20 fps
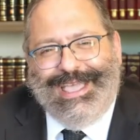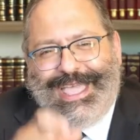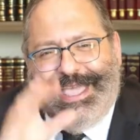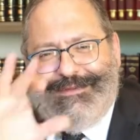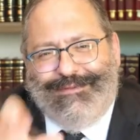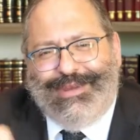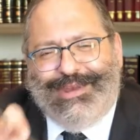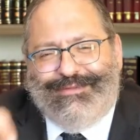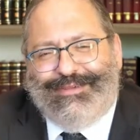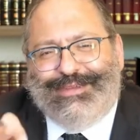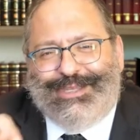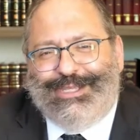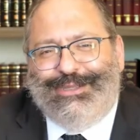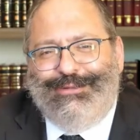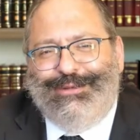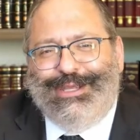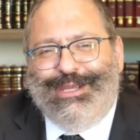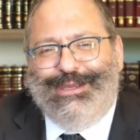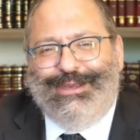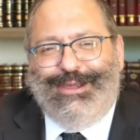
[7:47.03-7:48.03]
Even if a
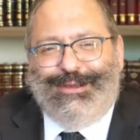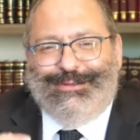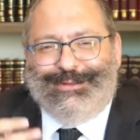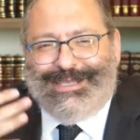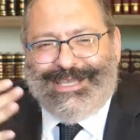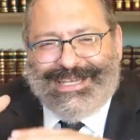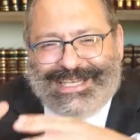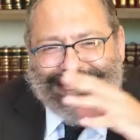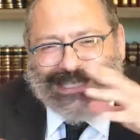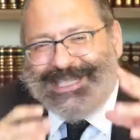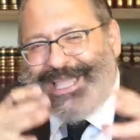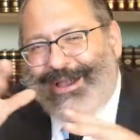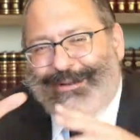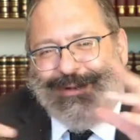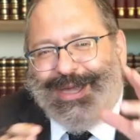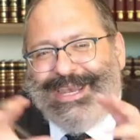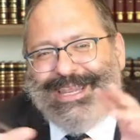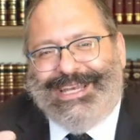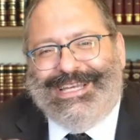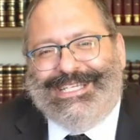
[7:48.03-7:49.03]
student knows that he's not
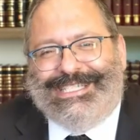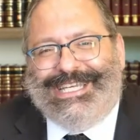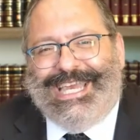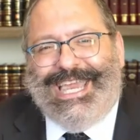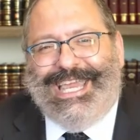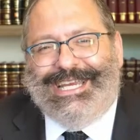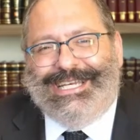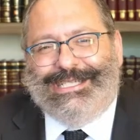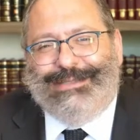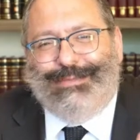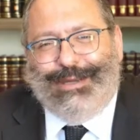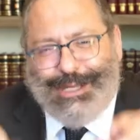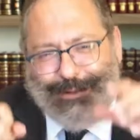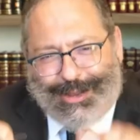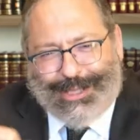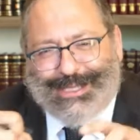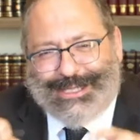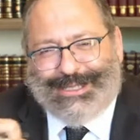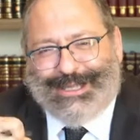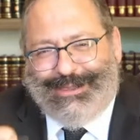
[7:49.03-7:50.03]
ready to change, but he
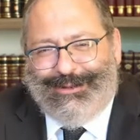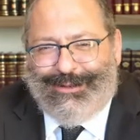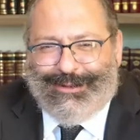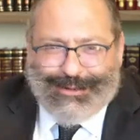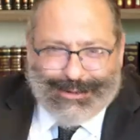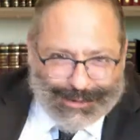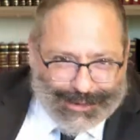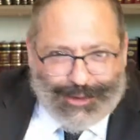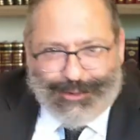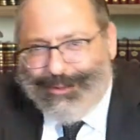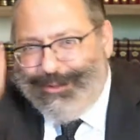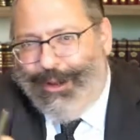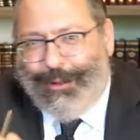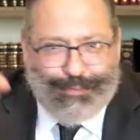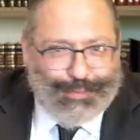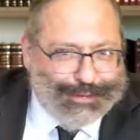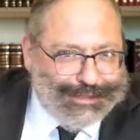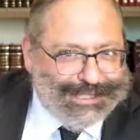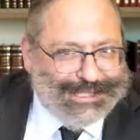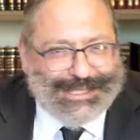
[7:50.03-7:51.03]
wants to learn, go, go
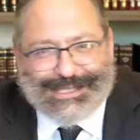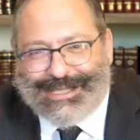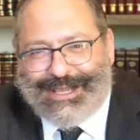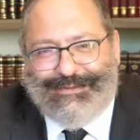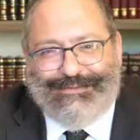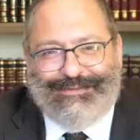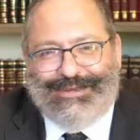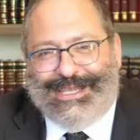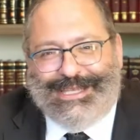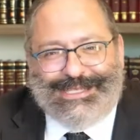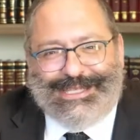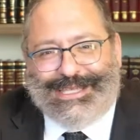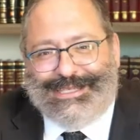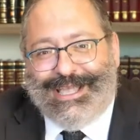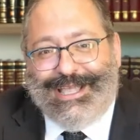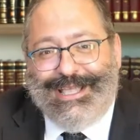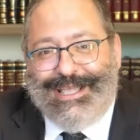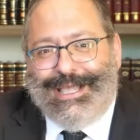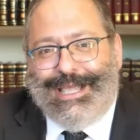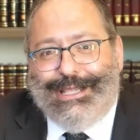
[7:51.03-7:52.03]
push yourself in. He
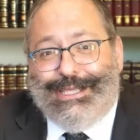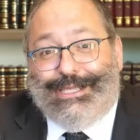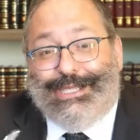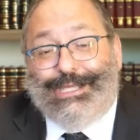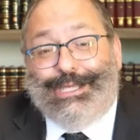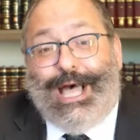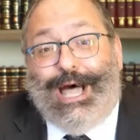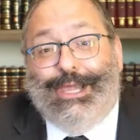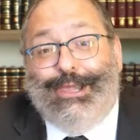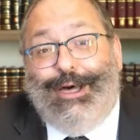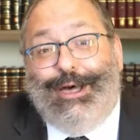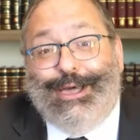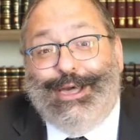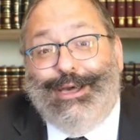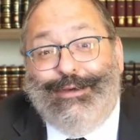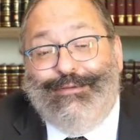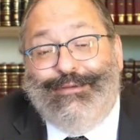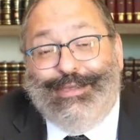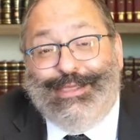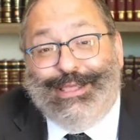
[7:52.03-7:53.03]
says, this is a
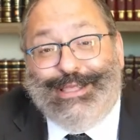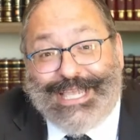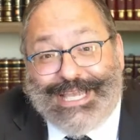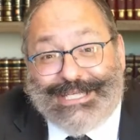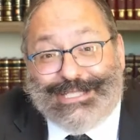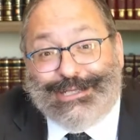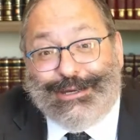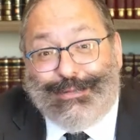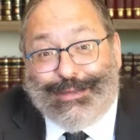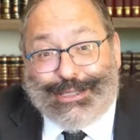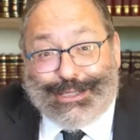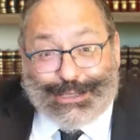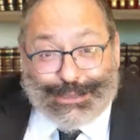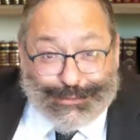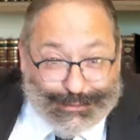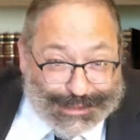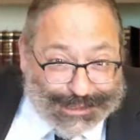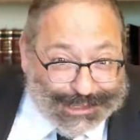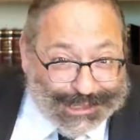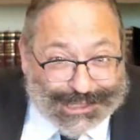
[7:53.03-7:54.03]
halacha for the teacher, but the
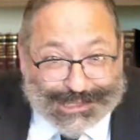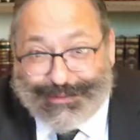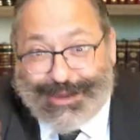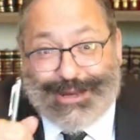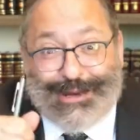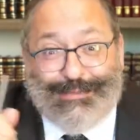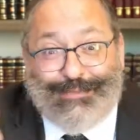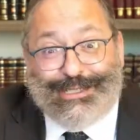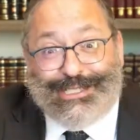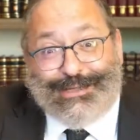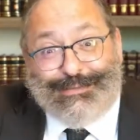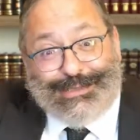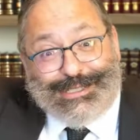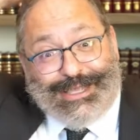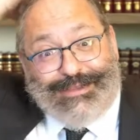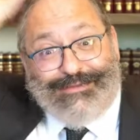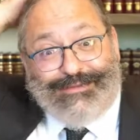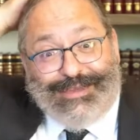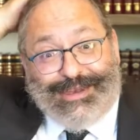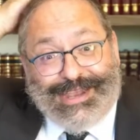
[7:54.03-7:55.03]
student should try to push
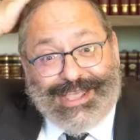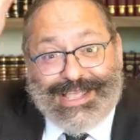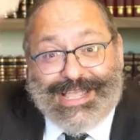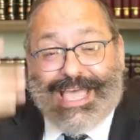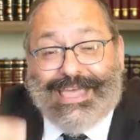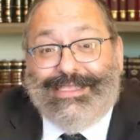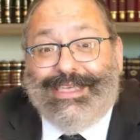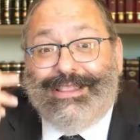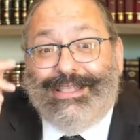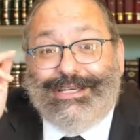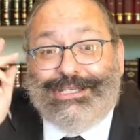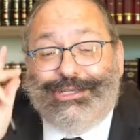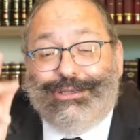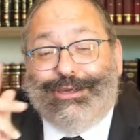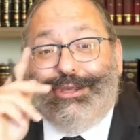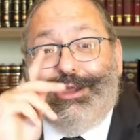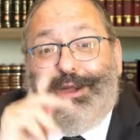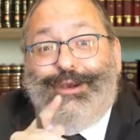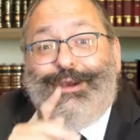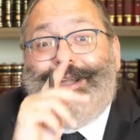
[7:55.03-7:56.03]
himself in. And then the
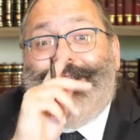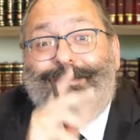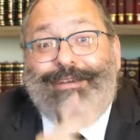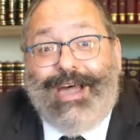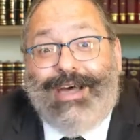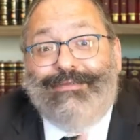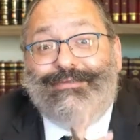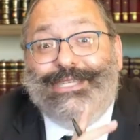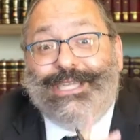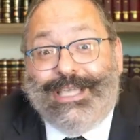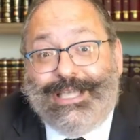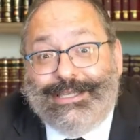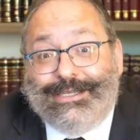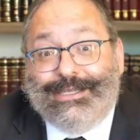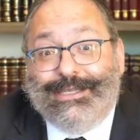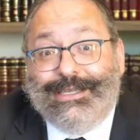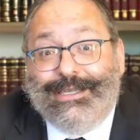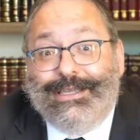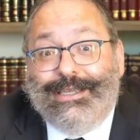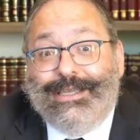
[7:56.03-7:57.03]
Shulchan Aruch Harav
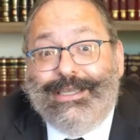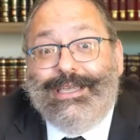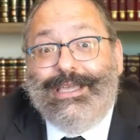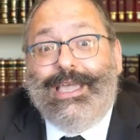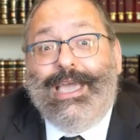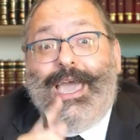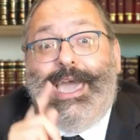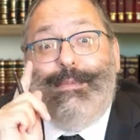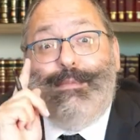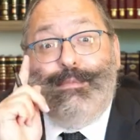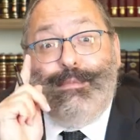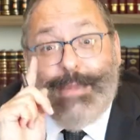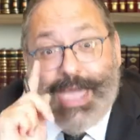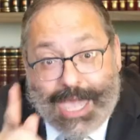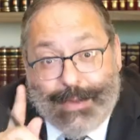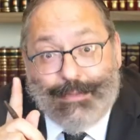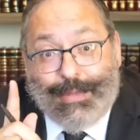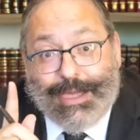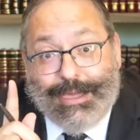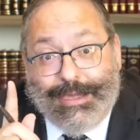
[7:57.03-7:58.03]
says, and
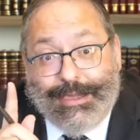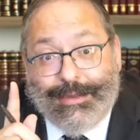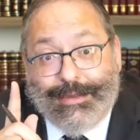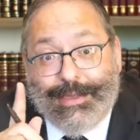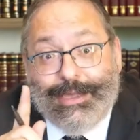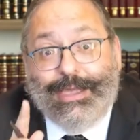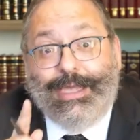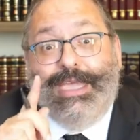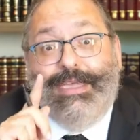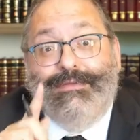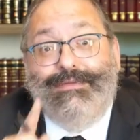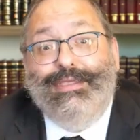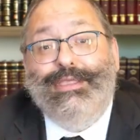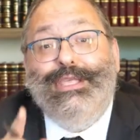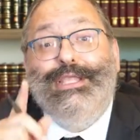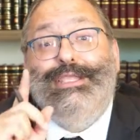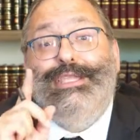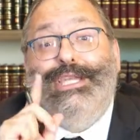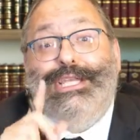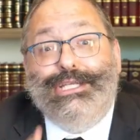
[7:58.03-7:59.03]
maybe even
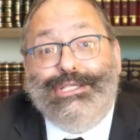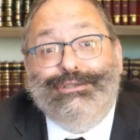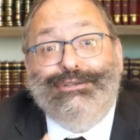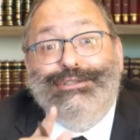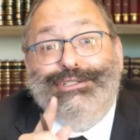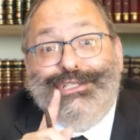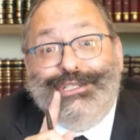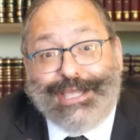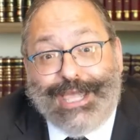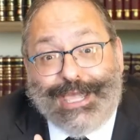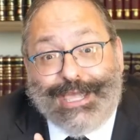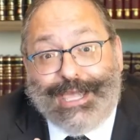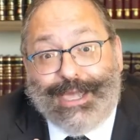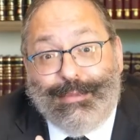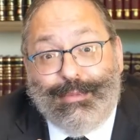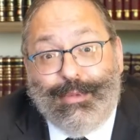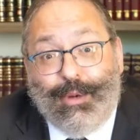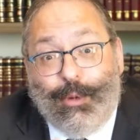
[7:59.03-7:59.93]
the teacher should take him.